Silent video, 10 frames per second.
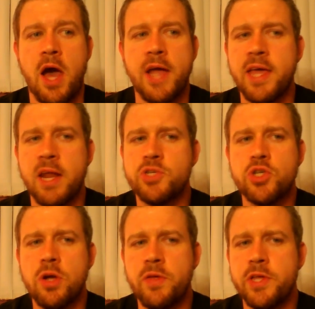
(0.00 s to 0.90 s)
Again, I'm
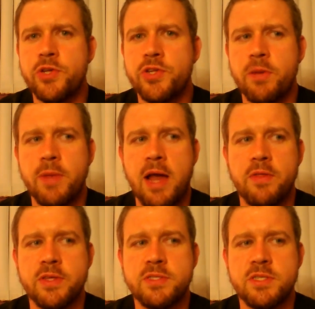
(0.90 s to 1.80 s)
struggling to determine
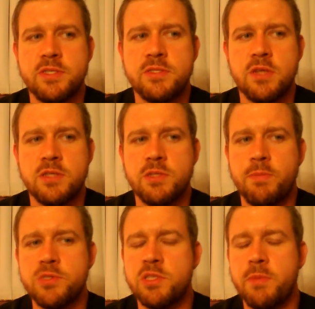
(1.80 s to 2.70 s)
how this is
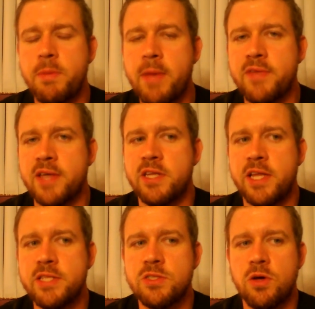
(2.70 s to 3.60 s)
supposed to be meant as
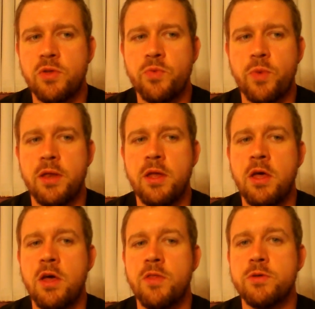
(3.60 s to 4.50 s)
an insult when
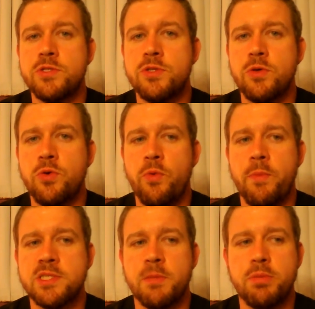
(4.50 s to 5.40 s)
those who
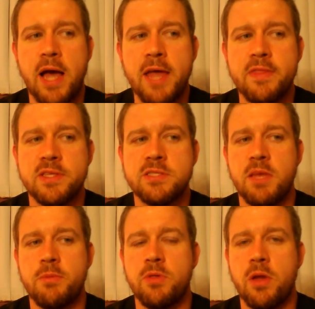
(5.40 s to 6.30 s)
misapply this
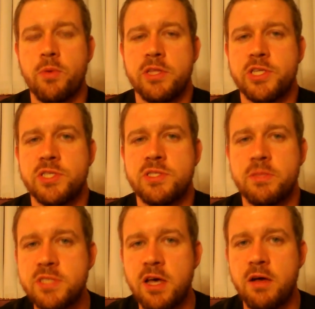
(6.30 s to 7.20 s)
label are religious
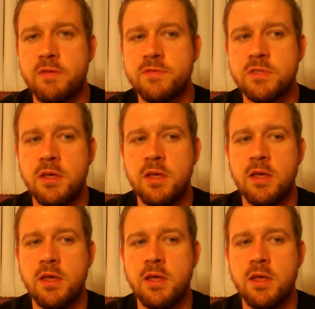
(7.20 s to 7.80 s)
themselves.